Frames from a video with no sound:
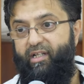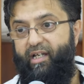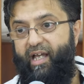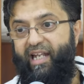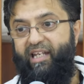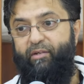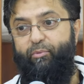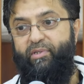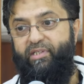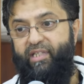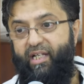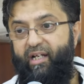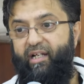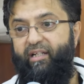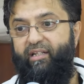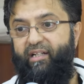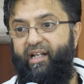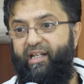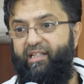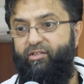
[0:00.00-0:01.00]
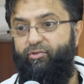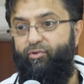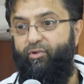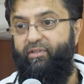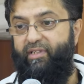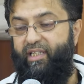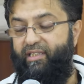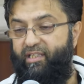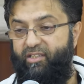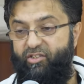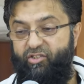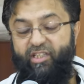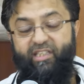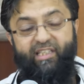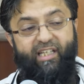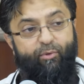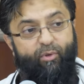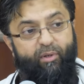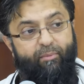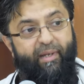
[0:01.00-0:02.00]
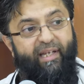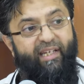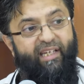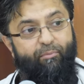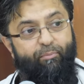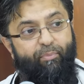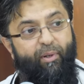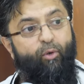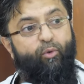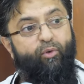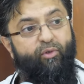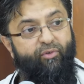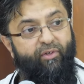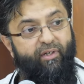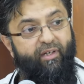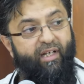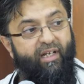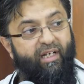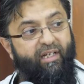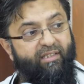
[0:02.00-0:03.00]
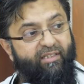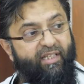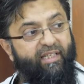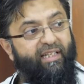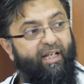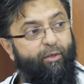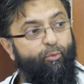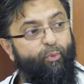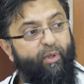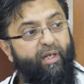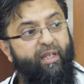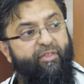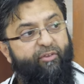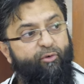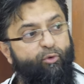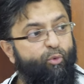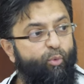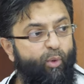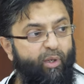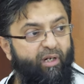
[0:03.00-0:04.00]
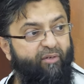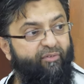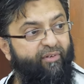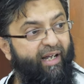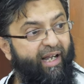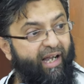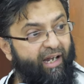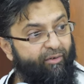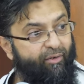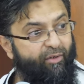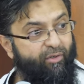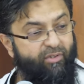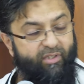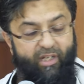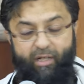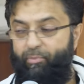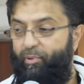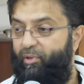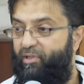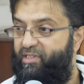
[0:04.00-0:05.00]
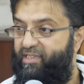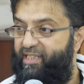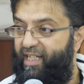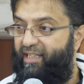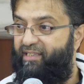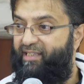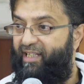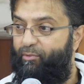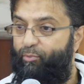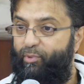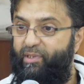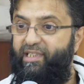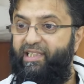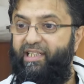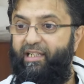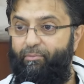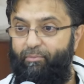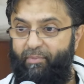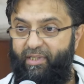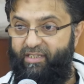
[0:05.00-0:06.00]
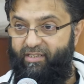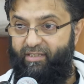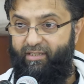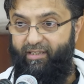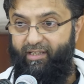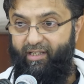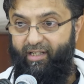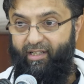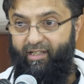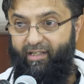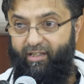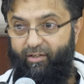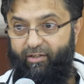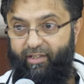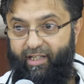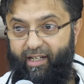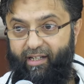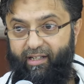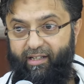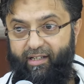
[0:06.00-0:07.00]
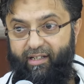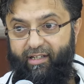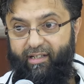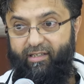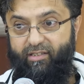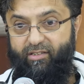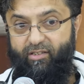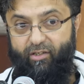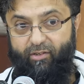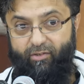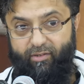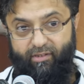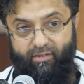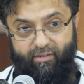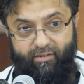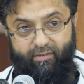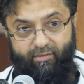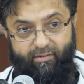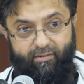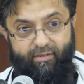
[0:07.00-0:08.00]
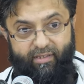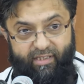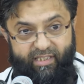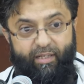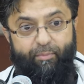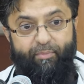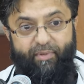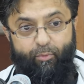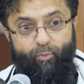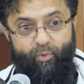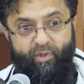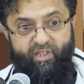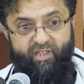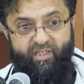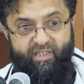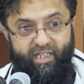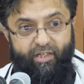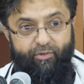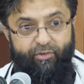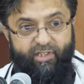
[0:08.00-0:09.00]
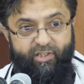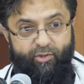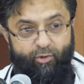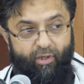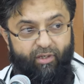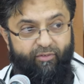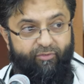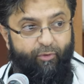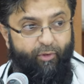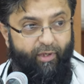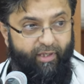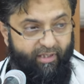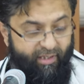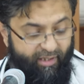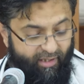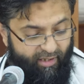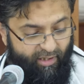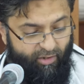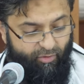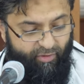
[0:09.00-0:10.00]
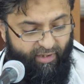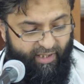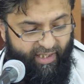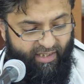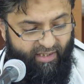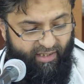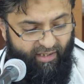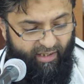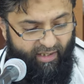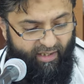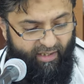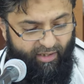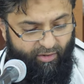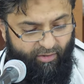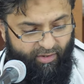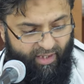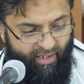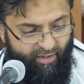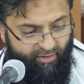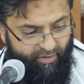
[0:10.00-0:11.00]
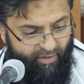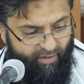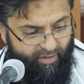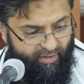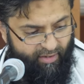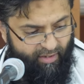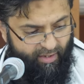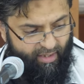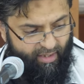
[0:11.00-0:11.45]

And it was heard later on that the jinn, they were making poetry, saying that we threw one of our arrows upon Sa'ad and we didn't miss. Okay? So something which is serious to avoid, urinating in those areas.